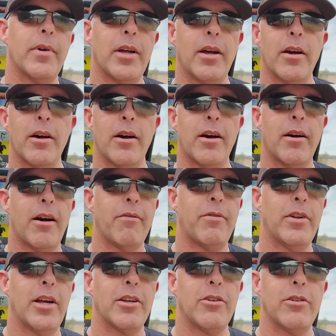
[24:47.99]
I
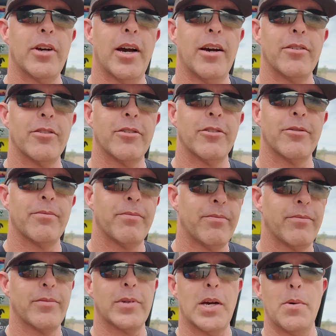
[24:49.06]
feel like you guys are
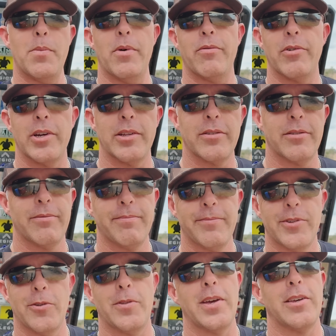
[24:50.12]
becoming my friends,
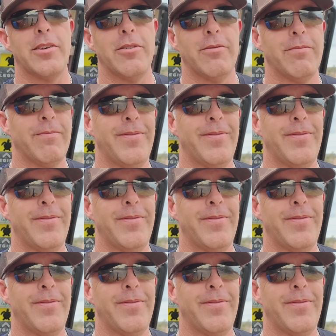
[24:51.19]
so thank you.